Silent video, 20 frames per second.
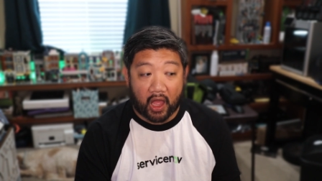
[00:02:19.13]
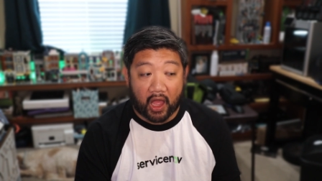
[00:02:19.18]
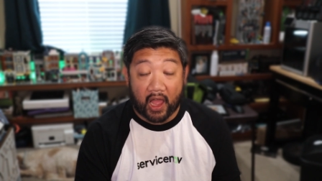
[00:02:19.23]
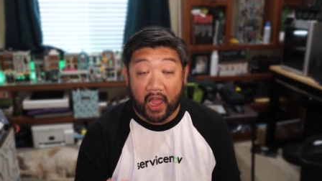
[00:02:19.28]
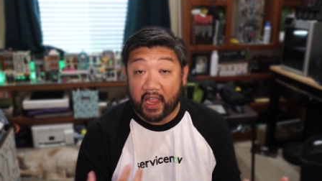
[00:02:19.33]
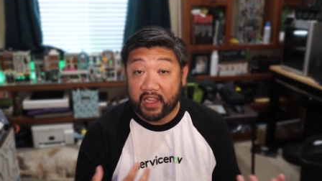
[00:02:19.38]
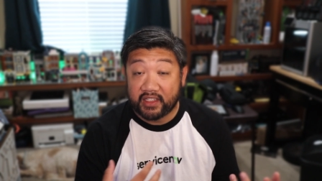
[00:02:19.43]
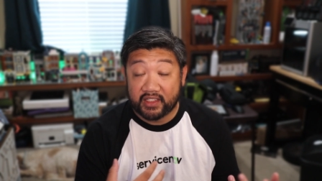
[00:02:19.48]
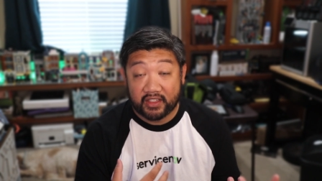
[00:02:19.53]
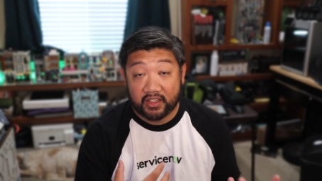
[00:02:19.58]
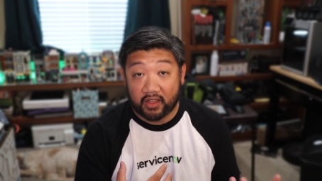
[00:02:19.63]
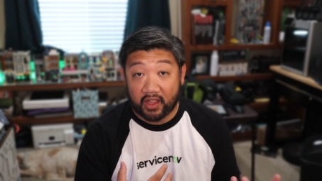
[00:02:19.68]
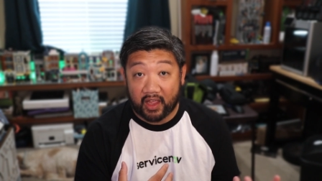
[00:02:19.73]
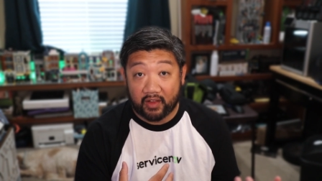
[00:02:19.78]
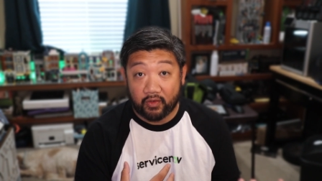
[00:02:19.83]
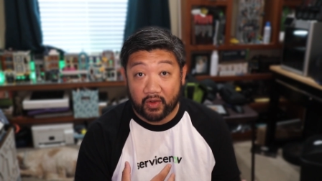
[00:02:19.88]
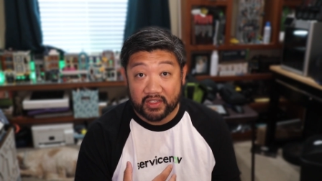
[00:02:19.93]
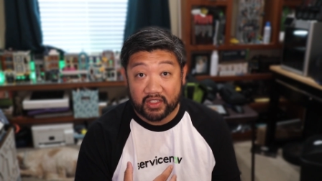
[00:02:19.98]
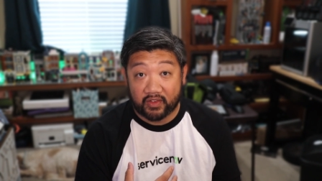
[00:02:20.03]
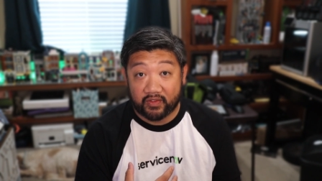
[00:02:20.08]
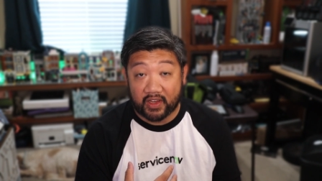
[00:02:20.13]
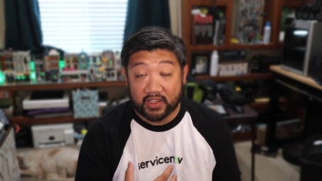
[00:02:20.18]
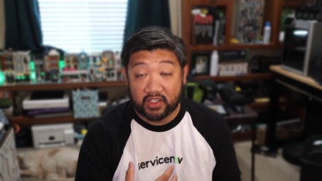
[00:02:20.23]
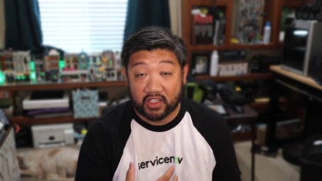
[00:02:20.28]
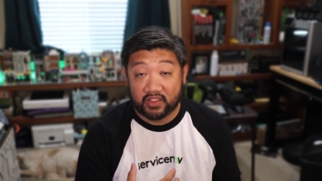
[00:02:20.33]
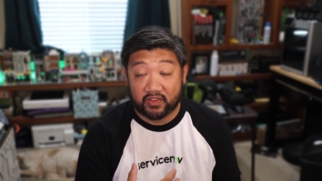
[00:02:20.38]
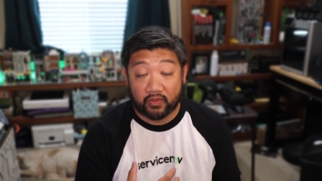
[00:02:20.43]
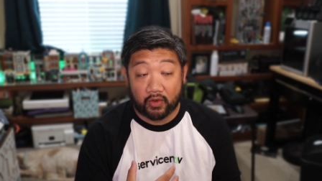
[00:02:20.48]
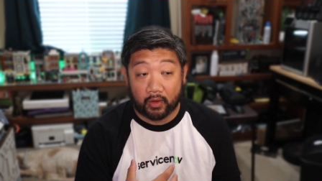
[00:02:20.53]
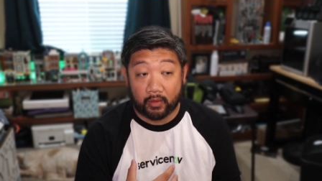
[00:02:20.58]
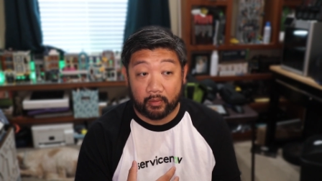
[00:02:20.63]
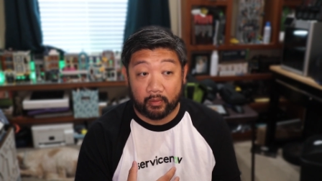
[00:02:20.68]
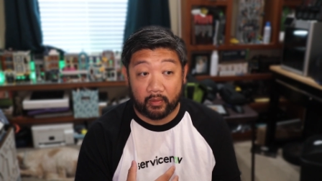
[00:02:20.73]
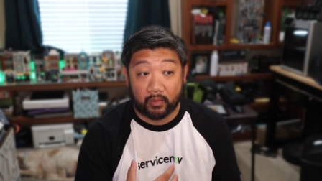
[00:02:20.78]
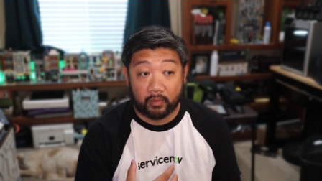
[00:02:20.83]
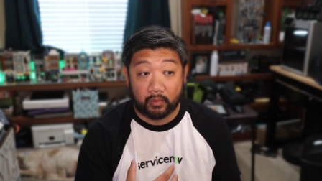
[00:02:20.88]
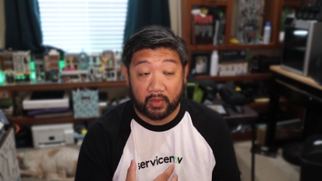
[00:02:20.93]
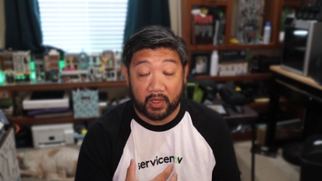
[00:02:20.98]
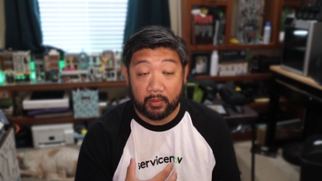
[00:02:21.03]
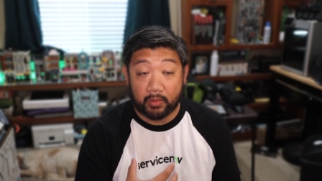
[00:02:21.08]
I still have reservations
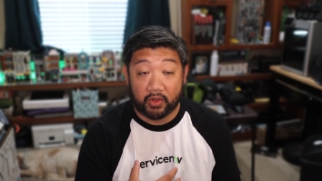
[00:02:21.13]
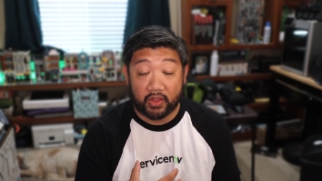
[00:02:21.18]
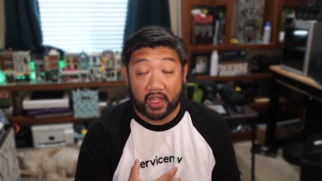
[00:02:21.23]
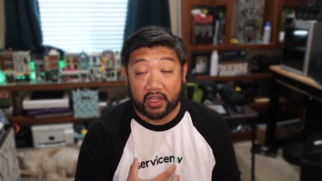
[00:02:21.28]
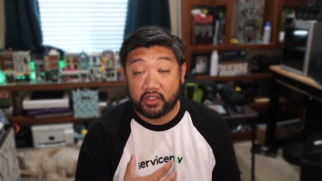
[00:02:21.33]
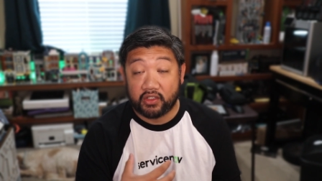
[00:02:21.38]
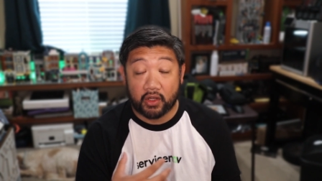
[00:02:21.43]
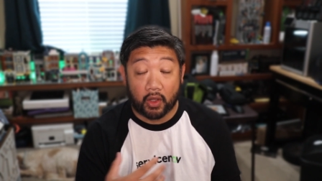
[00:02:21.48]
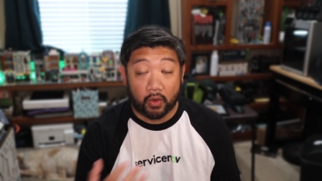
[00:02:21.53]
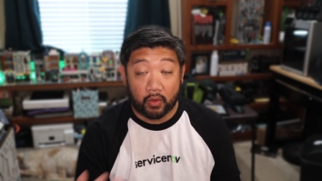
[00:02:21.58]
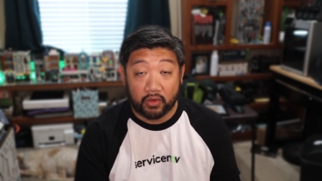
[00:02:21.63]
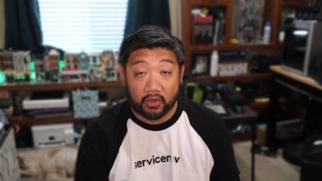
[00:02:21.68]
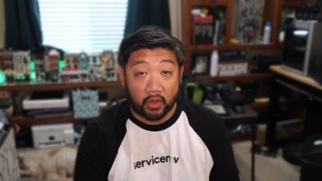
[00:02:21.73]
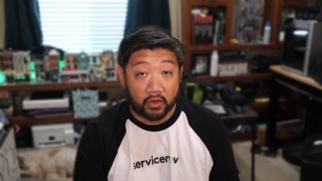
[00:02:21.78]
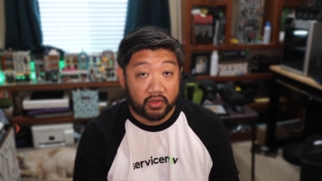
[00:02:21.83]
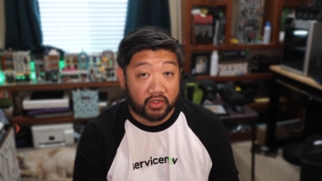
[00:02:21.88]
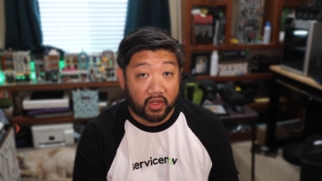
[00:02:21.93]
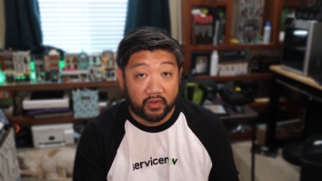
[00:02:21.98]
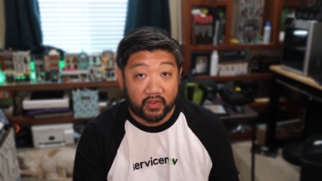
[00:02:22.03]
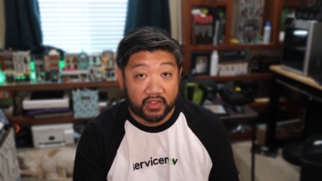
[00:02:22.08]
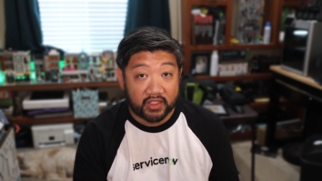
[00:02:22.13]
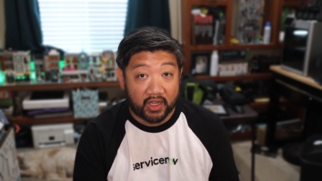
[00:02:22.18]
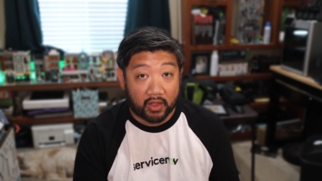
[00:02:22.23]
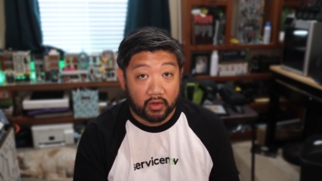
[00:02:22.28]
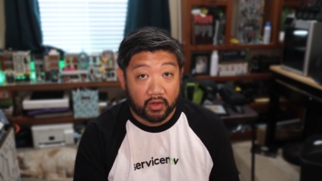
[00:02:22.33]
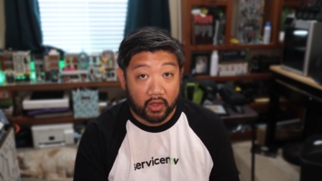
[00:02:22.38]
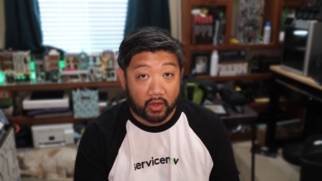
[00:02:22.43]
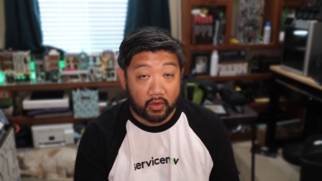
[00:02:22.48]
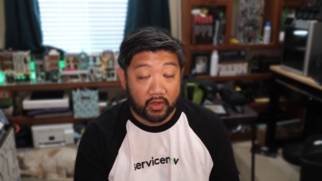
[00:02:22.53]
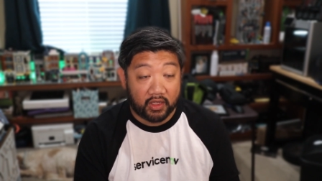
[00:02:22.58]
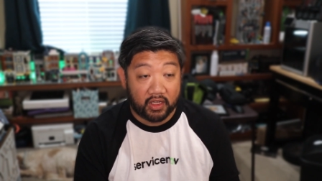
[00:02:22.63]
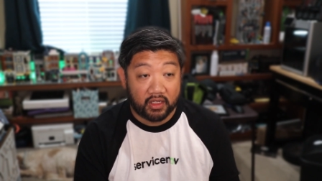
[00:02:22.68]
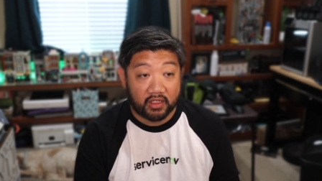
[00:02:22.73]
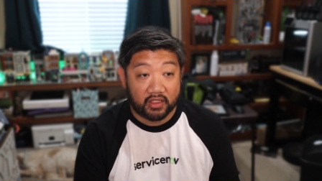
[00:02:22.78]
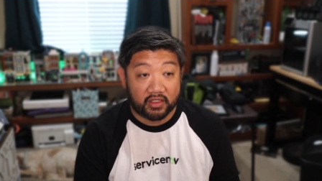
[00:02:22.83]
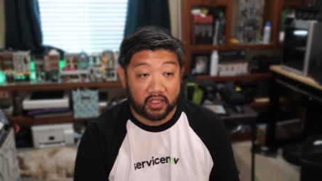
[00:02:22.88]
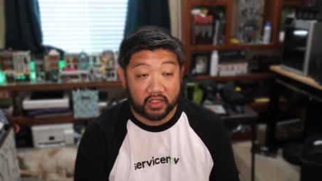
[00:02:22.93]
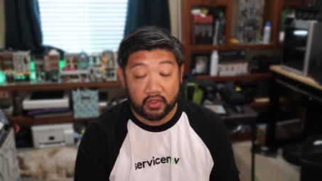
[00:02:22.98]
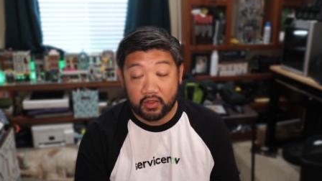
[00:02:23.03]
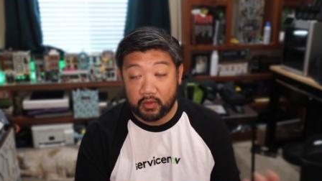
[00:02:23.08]
from people that don't know ServiceNow
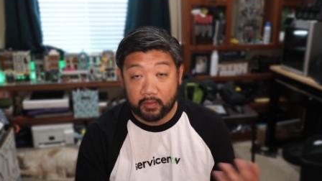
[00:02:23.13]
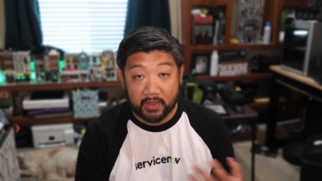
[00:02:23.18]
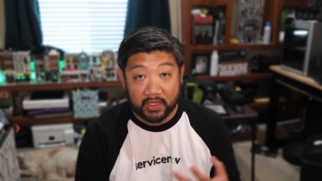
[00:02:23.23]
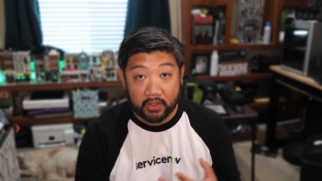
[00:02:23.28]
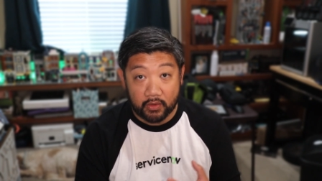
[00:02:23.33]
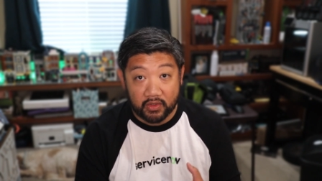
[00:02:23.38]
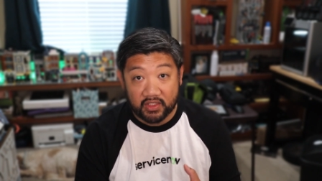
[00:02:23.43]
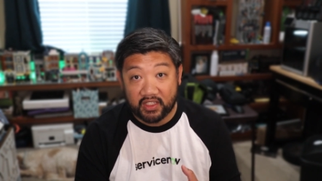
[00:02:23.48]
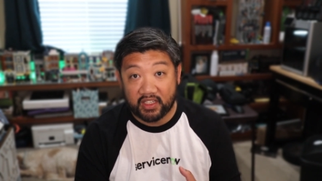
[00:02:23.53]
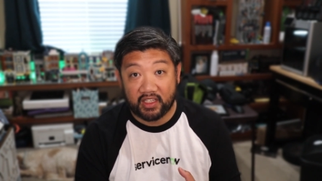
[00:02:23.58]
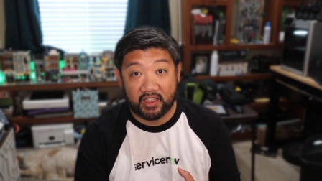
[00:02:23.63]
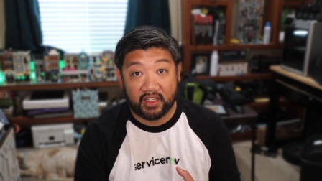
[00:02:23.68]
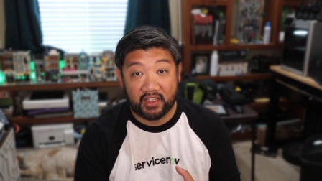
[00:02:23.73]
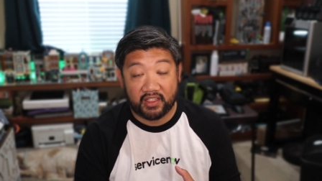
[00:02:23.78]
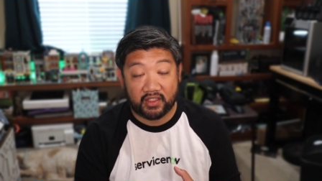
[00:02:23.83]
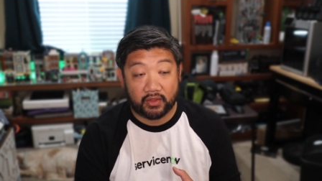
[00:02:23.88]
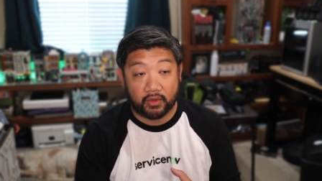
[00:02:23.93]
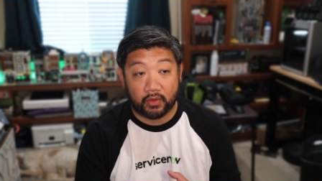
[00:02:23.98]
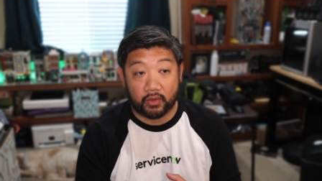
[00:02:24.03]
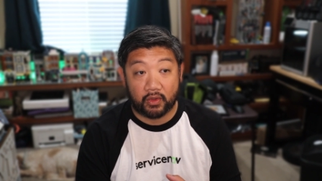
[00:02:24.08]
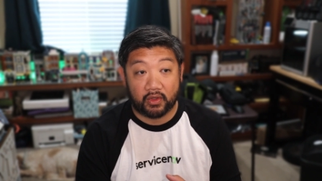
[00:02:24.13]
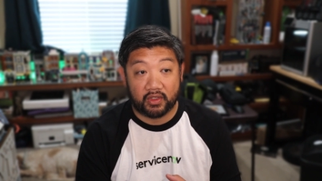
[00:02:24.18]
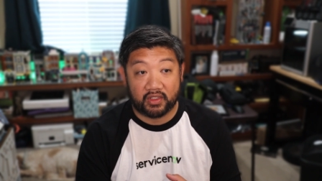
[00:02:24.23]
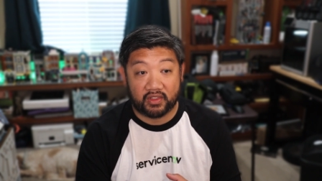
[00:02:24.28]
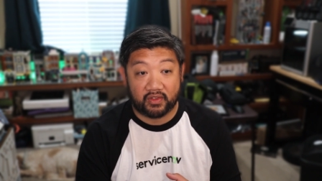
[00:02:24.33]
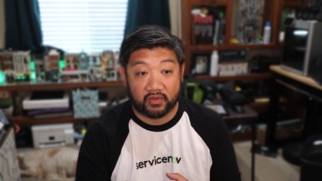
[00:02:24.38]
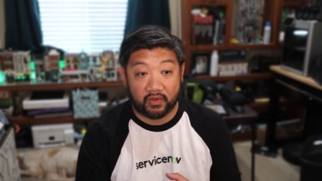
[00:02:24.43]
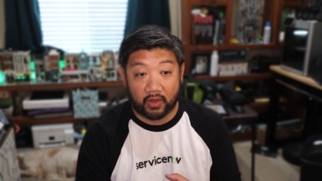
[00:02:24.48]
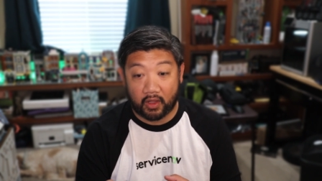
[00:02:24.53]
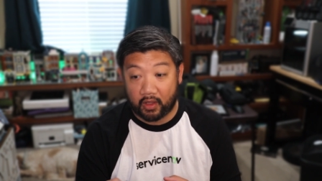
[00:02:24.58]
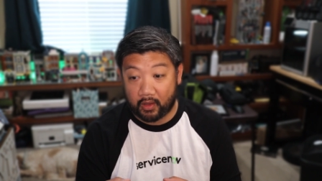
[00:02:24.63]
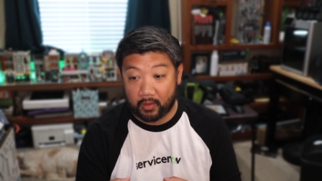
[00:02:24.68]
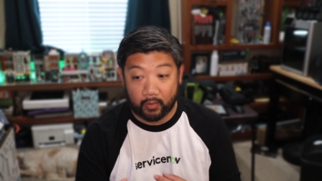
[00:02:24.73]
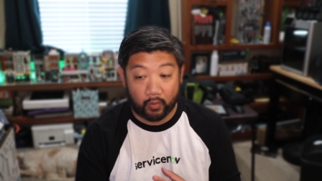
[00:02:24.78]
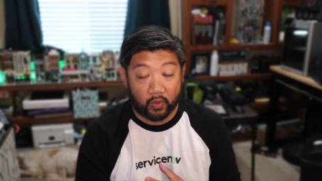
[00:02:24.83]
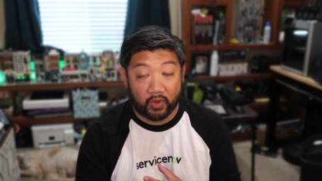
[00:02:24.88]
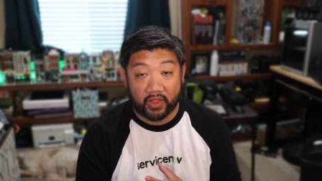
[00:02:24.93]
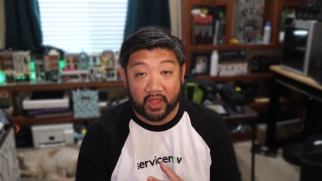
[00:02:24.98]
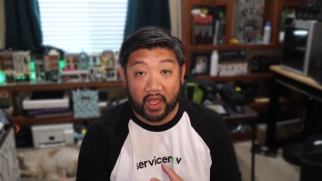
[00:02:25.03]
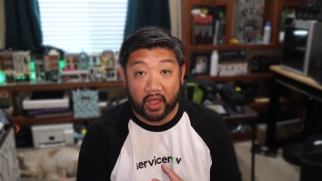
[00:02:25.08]
coding to be using these tools
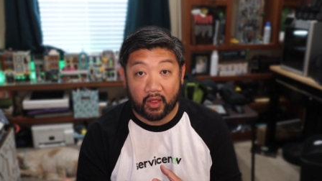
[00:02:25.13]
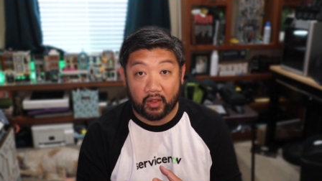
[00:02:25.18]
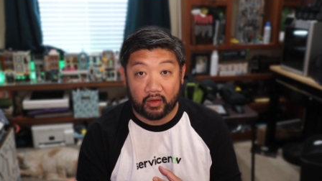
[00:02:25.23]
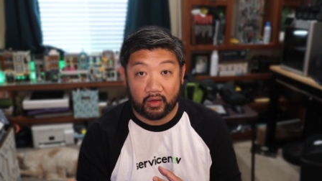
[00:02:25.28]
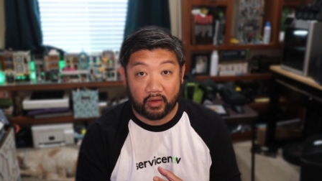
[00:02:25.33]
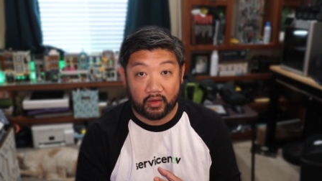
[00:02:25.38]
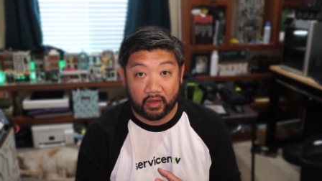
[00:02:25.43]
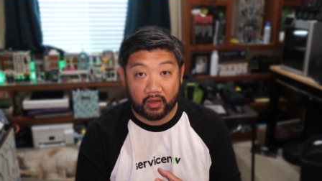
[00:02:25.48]
um, without